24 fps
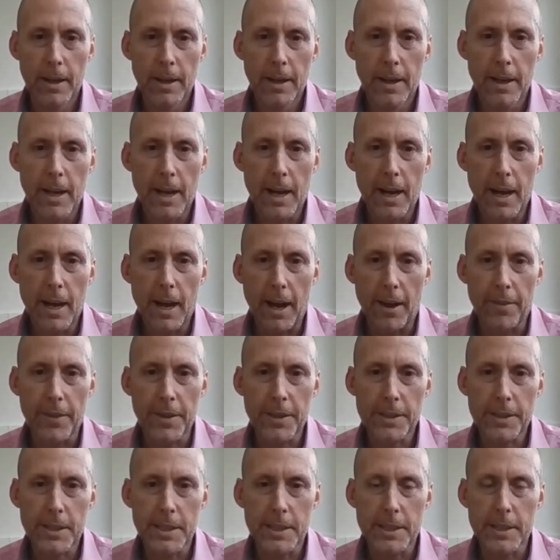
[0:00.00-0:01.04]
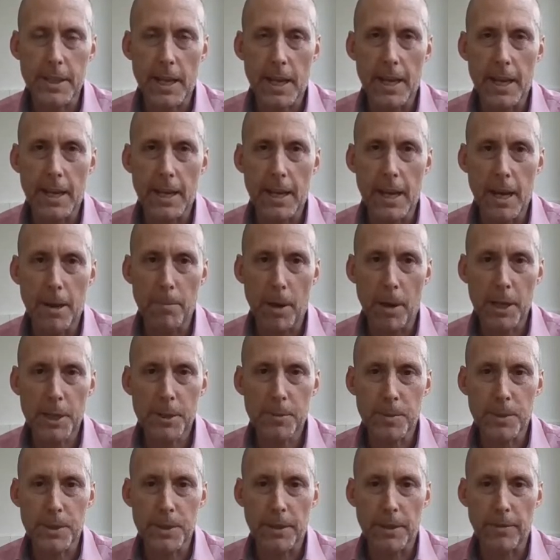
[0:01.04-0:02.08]
and this is a
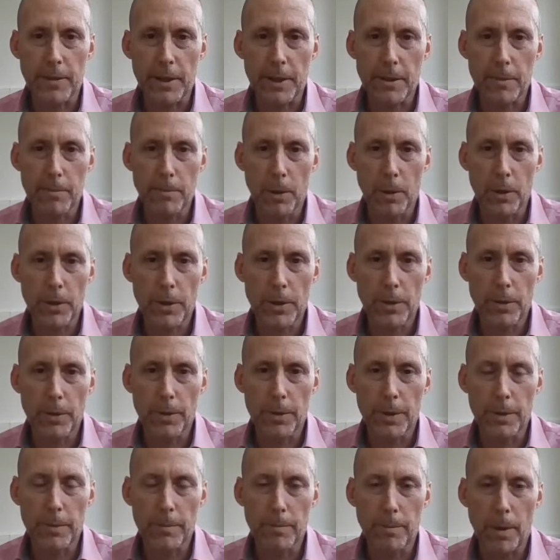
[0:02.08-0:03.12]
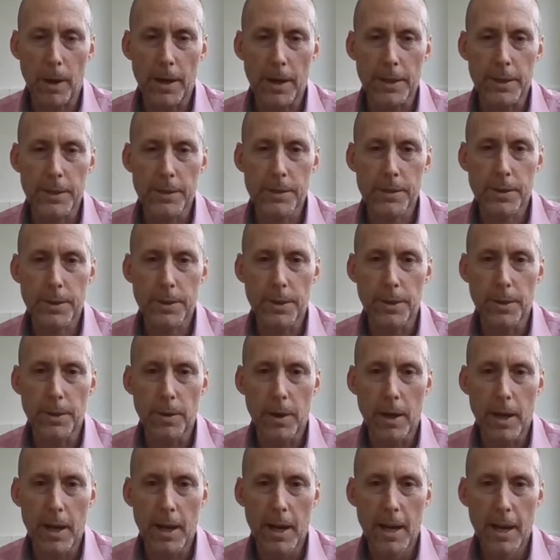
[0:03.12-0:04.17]
bispecific molecule that binds
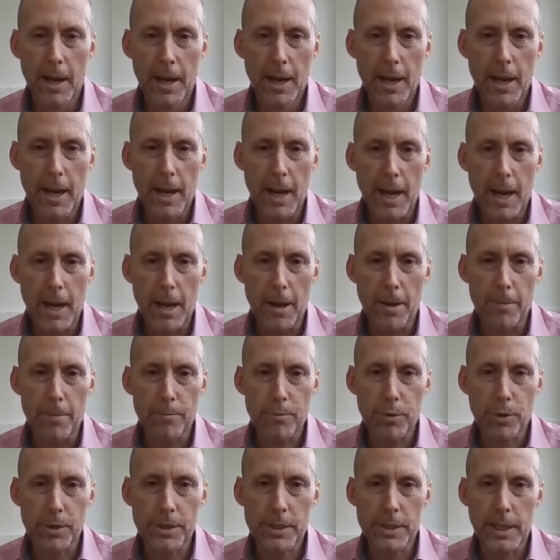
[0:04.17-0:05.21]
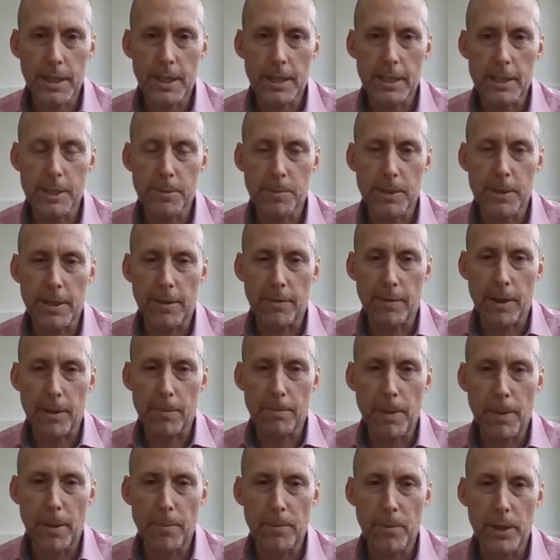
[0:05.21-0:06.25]
to prostate-specific
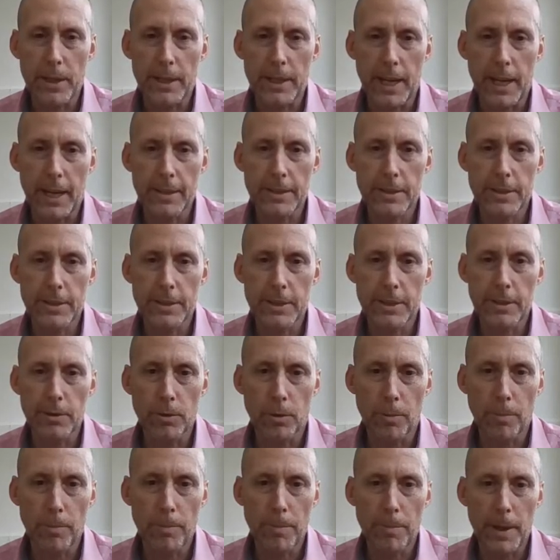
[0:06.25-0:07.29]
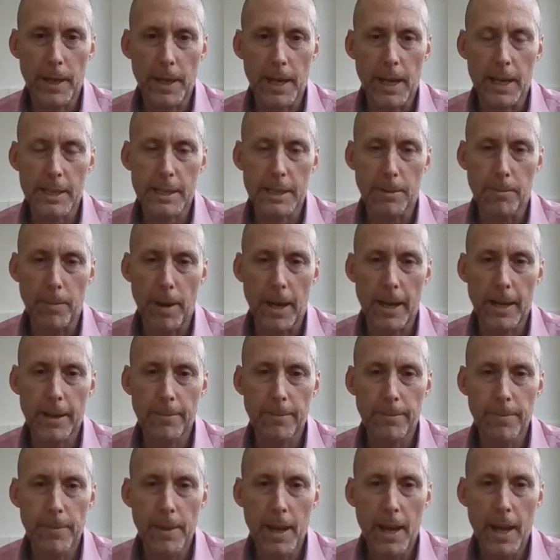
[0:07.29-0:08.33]
membrane antigen, or PSMA,
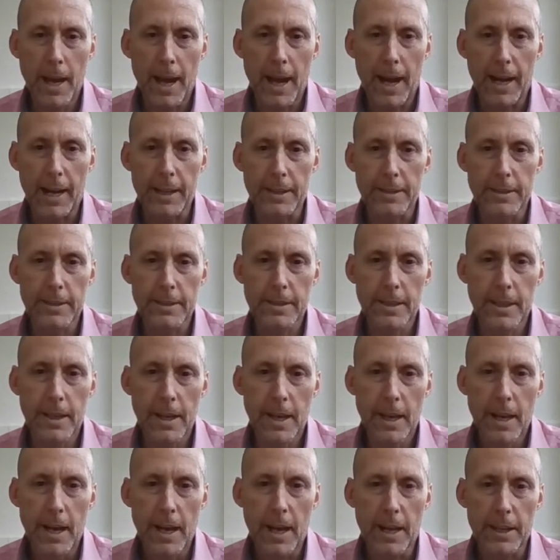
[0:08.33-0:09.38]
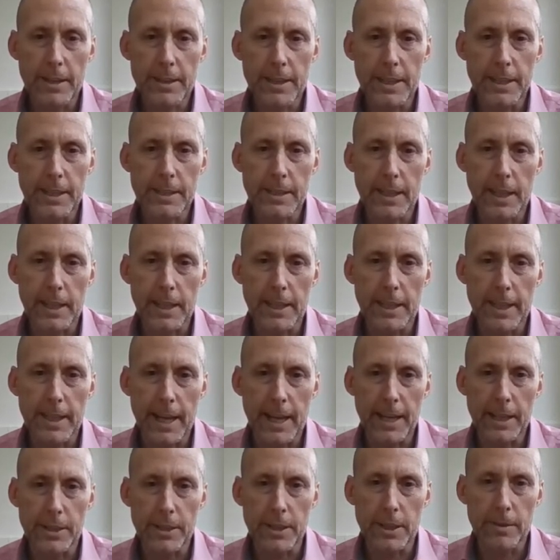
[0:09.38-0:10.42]
and a T cell
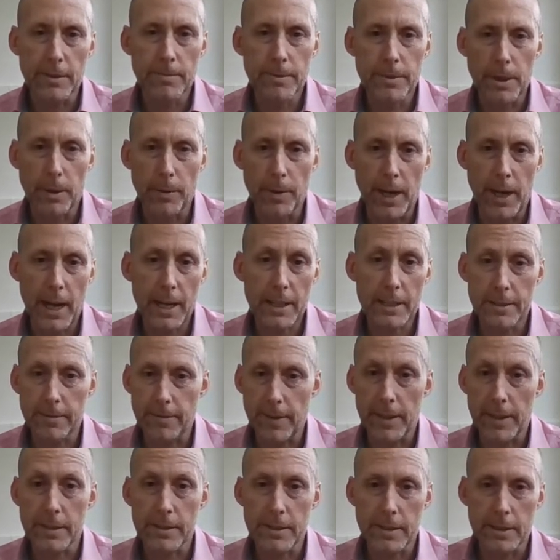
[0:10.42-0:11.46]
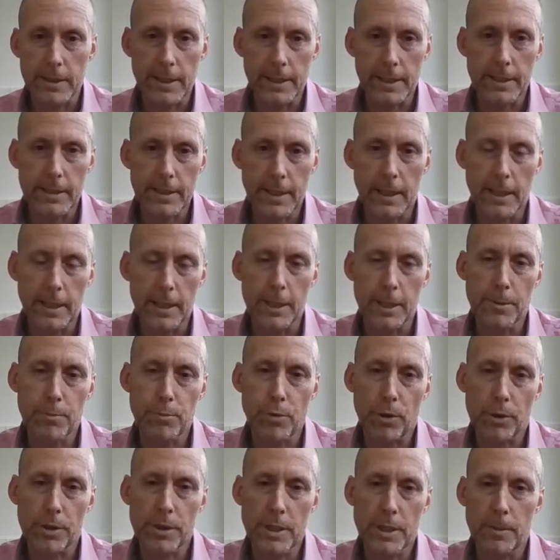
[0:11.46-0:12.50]
engager. So it activates a T cell in the
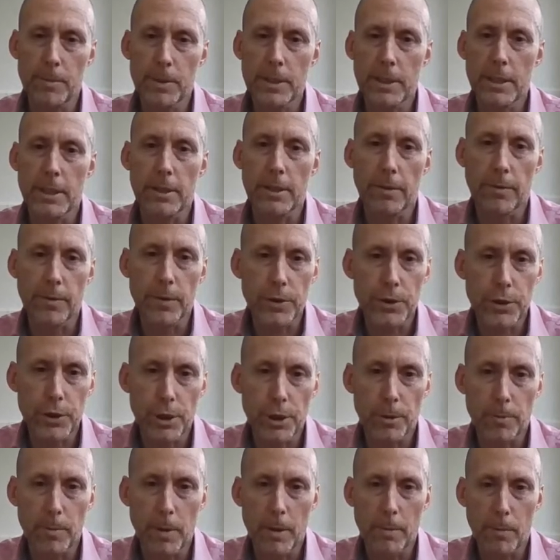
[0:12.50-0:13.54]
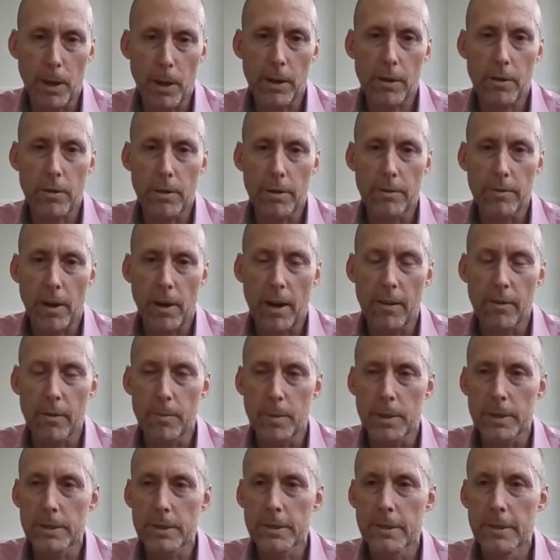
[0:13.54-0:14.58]
proximity of the tumor
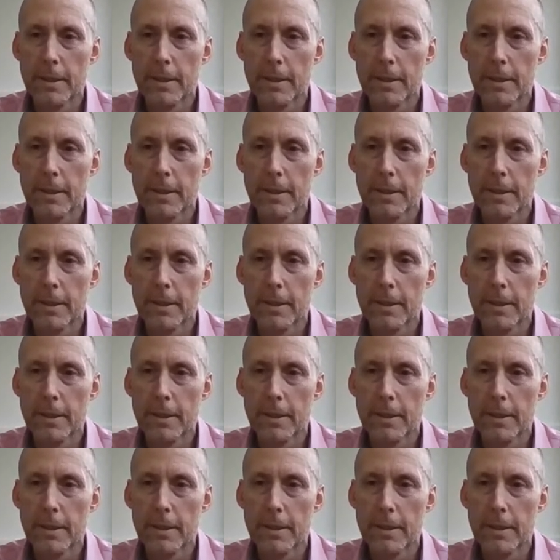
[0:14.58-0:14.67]
microenvironment.